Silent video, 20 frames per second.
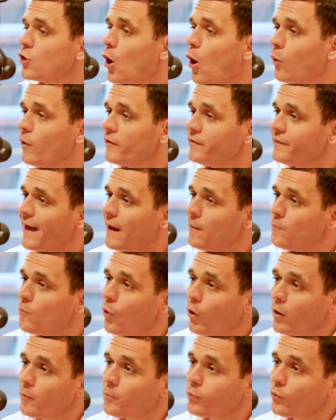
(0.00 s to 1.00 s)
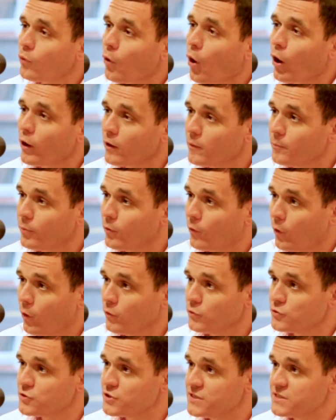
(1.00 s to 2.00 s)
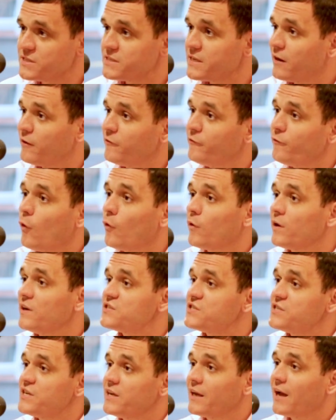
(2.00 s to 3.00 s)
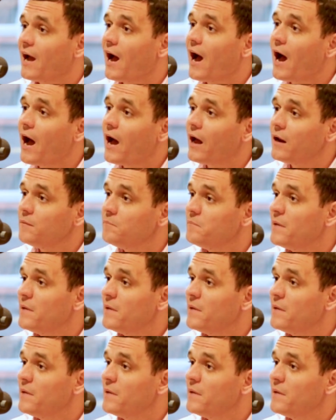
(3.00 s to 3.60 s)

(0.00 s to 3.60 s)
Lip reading: go with that more broad approach instead of focusing on